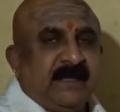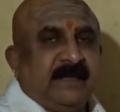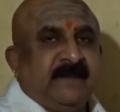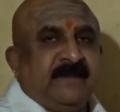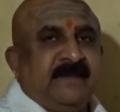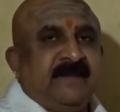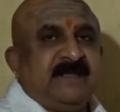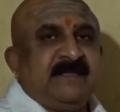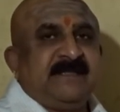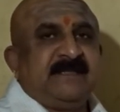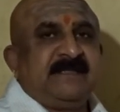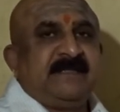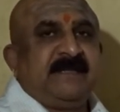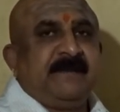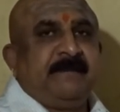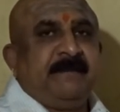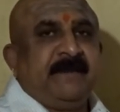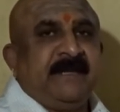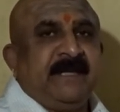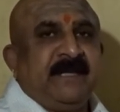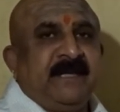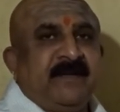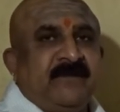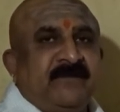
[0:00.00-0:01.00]
This is the
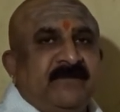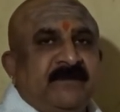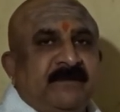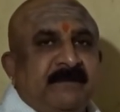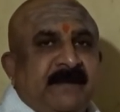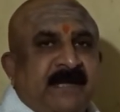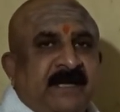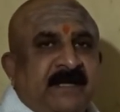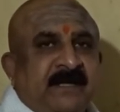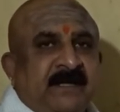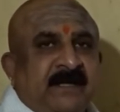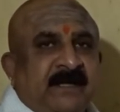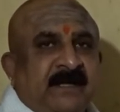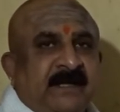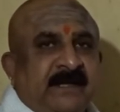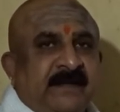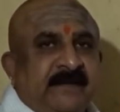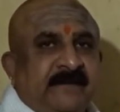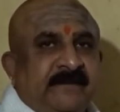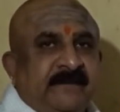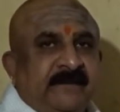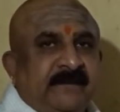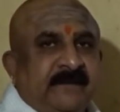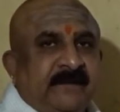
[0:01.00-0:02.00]
beginning of the marital
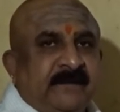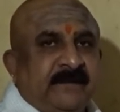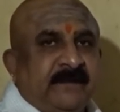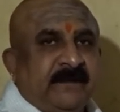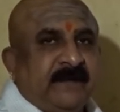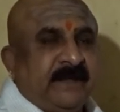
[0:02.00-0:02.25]
life.